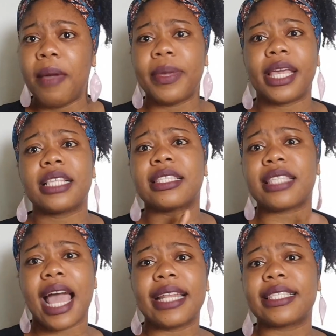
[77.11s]
because
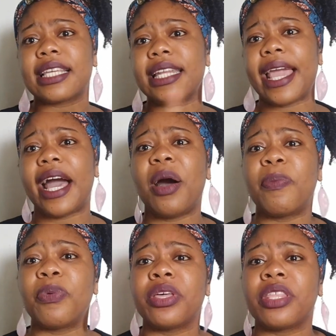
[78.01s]
that is gonna help
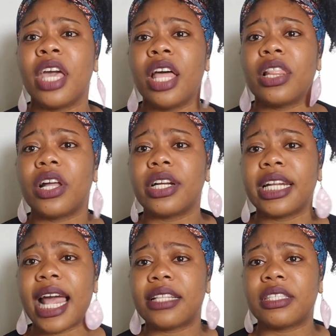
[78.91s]
with learning
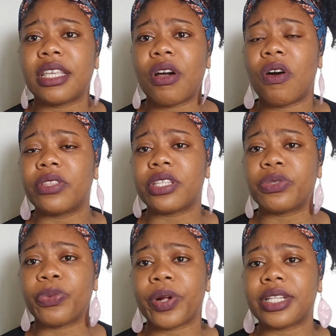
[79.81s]
how to say all these
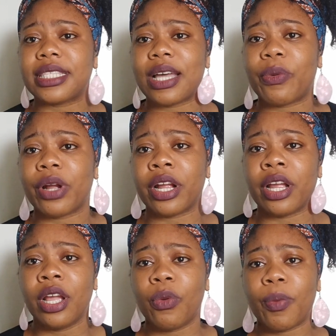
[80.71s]
words that we're
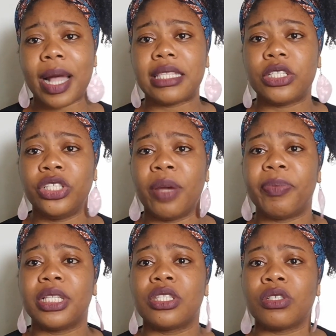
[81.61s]
about to jump
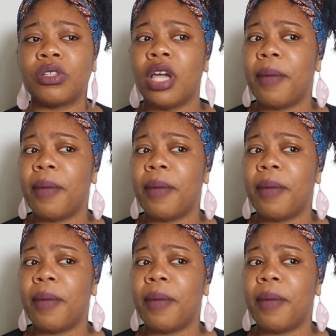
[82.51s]
into.